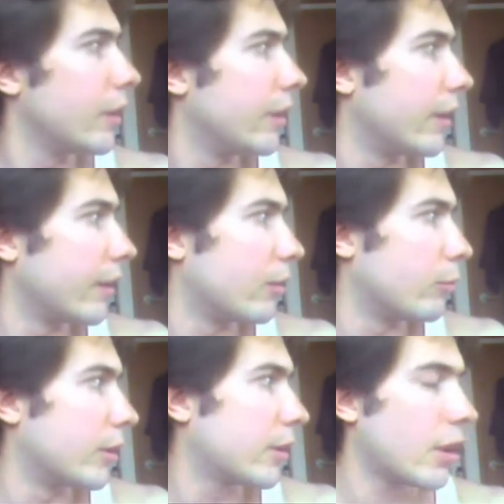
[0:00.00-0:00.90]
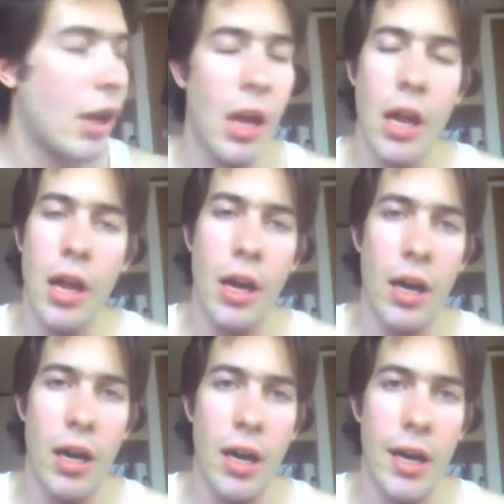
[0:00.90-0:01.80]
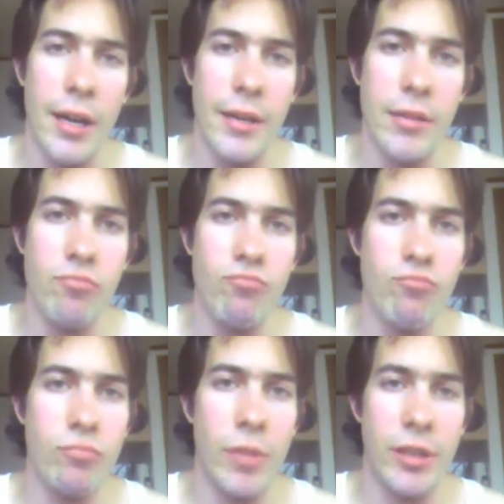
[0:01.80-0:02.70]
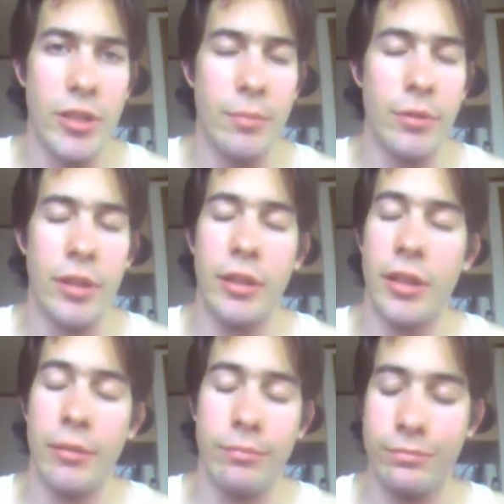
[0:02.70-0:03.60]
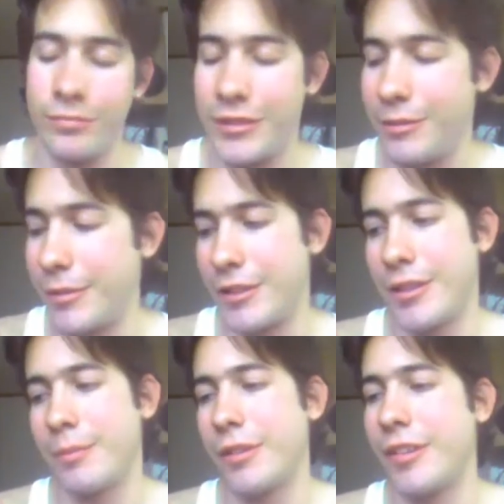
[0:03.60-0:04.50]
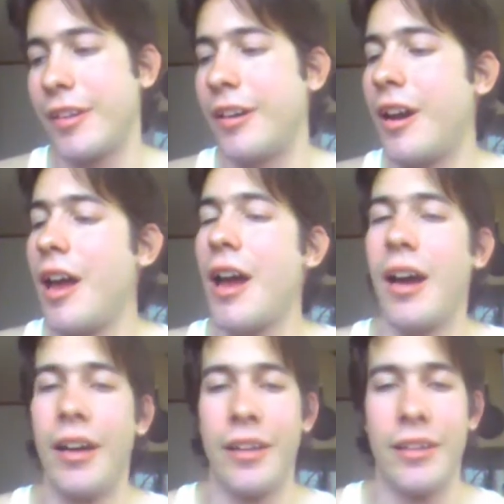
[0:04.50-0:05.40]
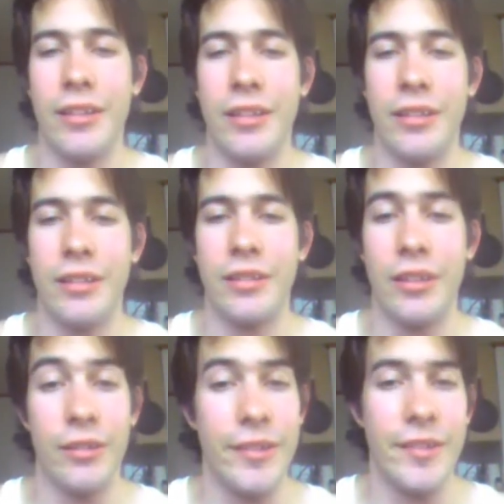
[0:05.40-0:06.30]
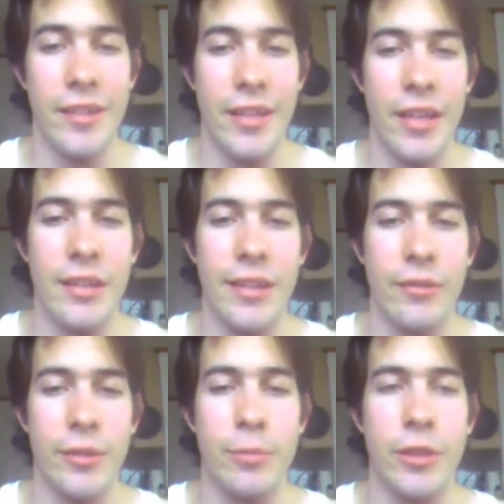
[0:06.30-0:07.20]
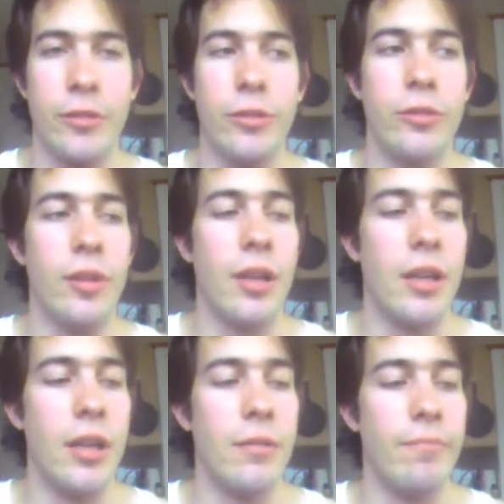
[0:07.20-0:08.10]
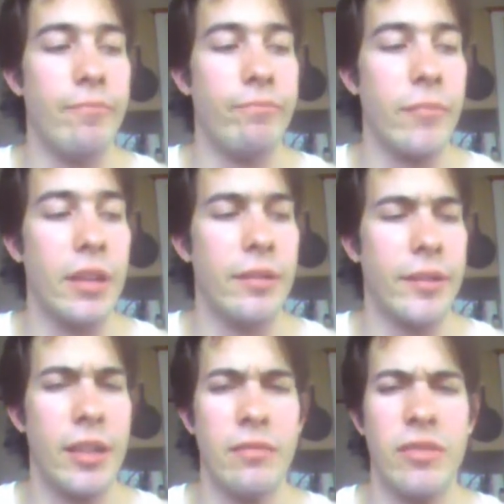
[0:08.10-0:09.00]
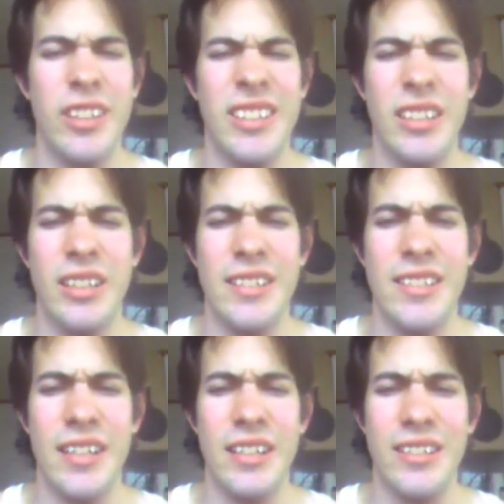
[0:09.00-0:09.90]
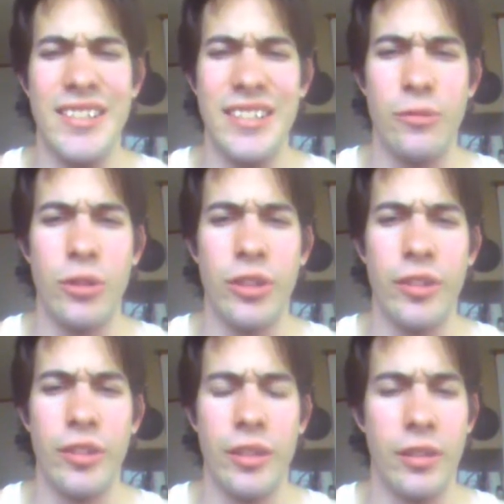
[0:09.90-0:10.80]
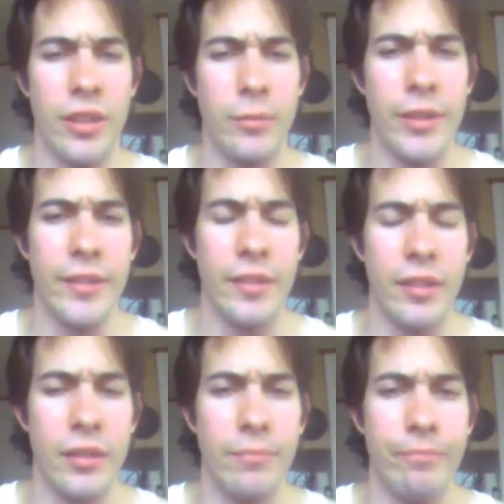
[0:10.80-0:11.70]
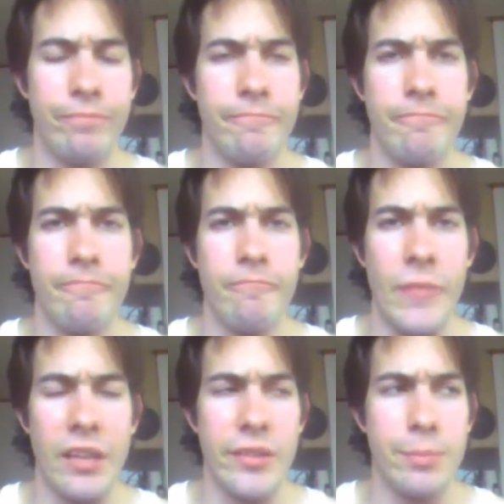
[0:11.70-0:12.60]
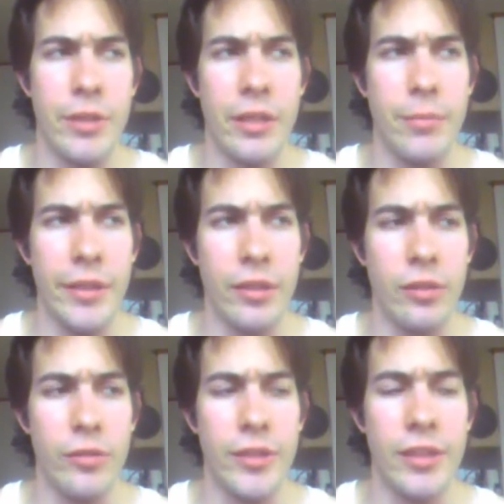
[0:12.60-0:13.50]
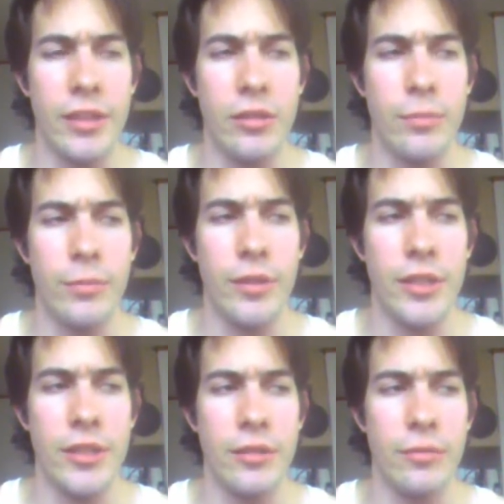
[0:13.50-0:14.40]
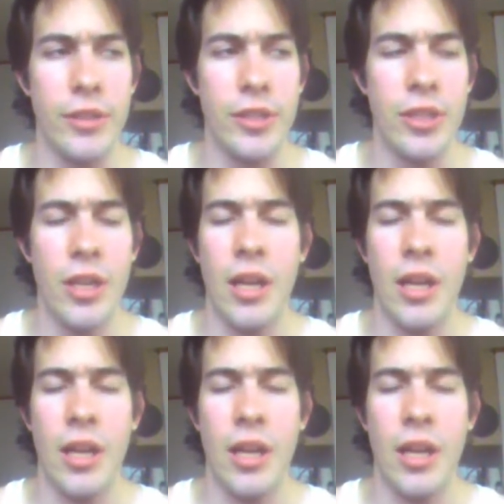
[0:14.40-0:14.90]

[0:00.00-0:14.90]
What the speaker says: yeah, I got to work on my trampoline center. I gotta go and see that, and that was pretty cool. It was kind of like a inside Disney World in a lot of ways. It was put on by the Lotte Corporation, which